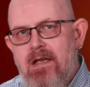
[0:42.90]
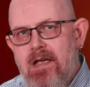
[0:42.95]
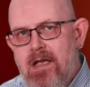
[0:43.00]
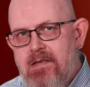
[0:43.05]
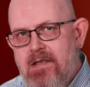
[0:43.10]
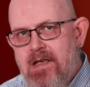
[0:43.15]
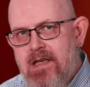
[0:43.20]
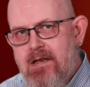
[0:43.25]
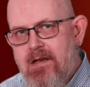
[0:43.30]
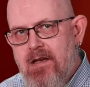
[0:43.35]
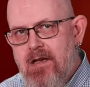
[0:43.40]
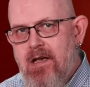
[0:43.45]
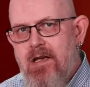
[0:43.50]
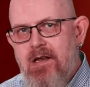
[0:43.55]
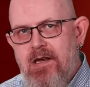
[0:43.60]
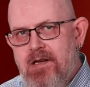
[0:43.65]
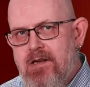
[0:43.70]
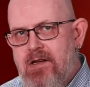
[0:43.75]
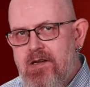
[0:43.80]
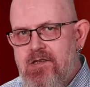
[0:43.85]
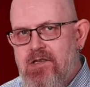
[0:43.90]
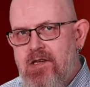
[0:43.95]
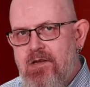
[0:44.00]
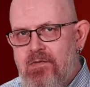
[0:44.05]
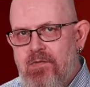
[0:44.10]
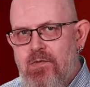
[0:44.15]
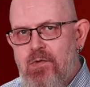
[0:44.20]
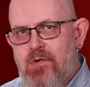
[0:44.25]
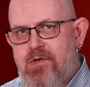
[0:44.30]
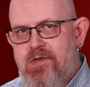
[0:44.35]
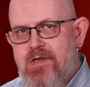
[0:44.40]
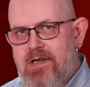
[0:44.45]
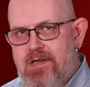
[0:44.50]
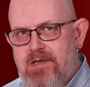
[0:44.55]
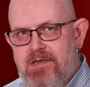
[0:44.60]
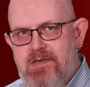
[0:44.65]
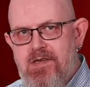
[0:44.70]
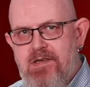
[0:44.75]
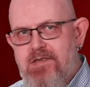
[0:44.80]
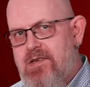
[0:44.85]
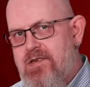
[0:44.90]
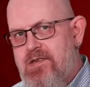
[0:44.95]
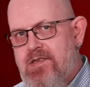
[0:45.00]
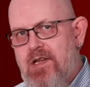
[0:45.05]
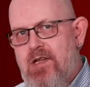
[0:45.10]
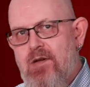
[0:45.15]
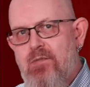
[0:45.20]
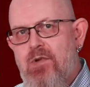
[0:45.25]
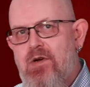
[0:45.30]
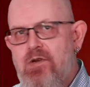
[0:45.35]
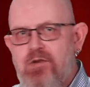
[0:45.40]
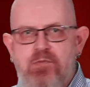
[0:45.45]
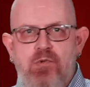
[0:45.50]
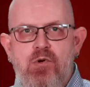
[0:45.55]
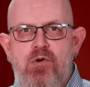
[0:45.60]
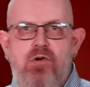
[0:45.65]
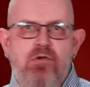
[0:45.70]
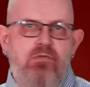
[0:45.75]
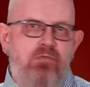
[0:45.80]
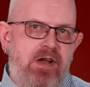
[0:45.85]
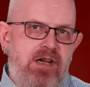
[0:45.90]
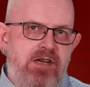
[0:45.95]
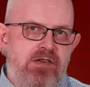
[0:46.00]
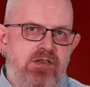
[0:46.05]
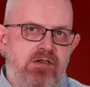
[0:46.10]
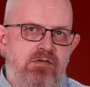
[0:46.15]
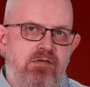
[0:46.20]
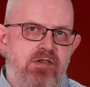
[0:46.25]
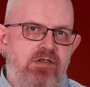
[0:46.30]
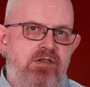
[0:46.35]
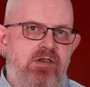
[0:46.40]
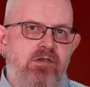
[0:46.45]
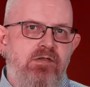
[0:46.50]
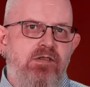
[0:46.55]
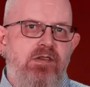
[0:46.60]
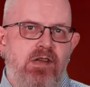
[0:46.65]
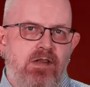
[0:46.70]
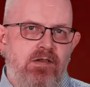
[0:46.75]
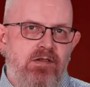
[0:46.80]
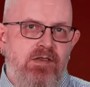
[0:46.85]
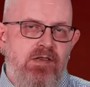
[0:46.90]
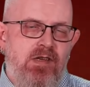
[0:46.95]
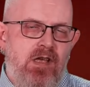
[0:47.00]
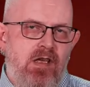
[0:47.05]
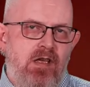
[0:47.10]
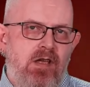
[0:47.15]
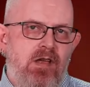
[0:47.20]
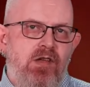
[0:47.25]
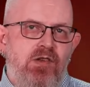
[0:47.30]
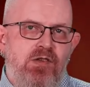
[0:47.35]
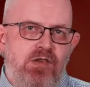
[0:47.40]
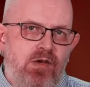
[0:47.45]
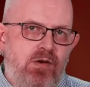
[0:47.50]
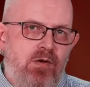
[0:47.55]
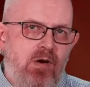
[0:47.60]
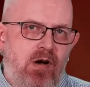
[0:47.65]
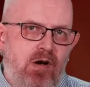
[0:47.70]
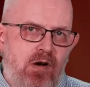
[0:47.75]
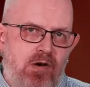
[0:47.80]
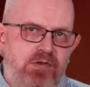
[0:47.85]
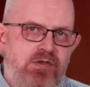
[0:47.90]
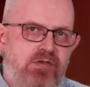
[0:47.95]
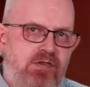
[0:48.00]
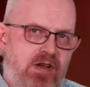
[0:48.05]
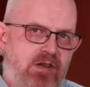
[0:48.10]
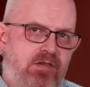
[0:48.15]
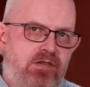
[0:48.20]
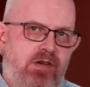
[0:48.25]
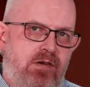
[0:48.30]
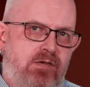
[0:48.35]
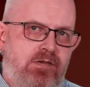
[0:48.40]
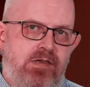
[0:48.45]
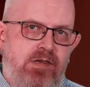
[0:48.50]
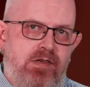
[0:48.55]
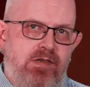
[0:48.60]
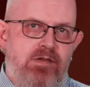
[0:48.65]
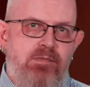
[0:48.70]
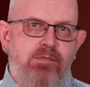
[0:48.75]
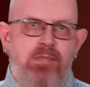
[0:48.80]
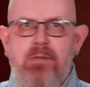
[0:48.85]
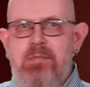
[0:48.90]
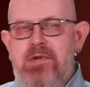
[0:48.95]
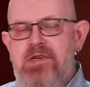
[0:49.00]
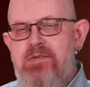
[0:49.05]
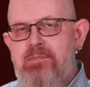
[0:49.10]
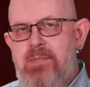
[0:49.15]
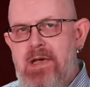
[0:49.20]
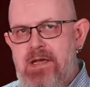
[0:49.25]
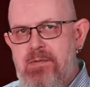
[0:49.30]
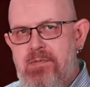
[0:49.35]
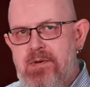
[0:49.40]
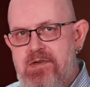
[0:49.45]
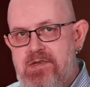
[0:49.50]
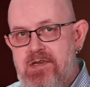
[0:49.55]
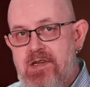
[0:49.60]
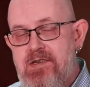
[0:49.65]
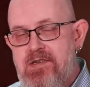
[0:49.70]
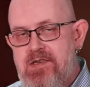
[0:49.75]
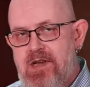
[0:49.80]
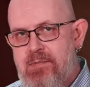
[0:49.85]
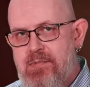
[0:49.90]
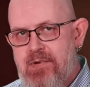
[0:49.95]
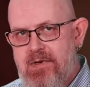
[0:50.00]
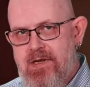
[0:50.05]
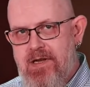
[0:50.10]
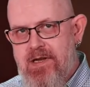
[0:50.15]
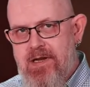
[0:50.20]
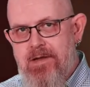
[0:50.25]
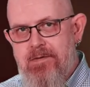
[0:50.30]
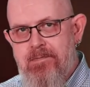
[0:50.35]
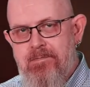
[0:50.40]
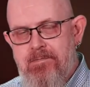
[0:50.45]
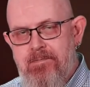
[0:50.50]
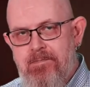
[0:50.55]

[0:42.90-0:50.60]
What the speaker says: In the early 1940s, as the Second World War raged across continents, two Austrian doctors published papers separately.